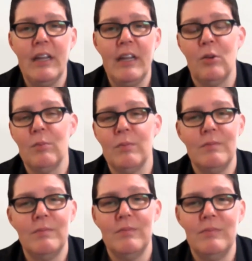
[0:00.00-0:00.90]

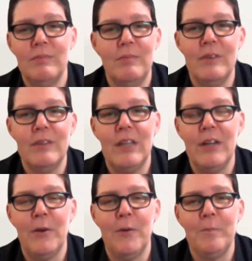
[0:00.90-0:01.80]

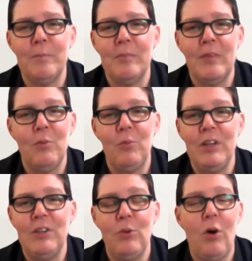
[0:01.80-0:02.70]
we do all
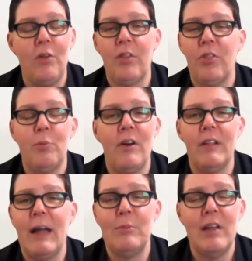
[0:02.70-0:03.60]
third party lab
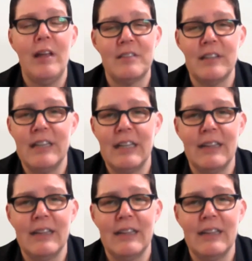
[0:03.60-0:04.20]
testing. Like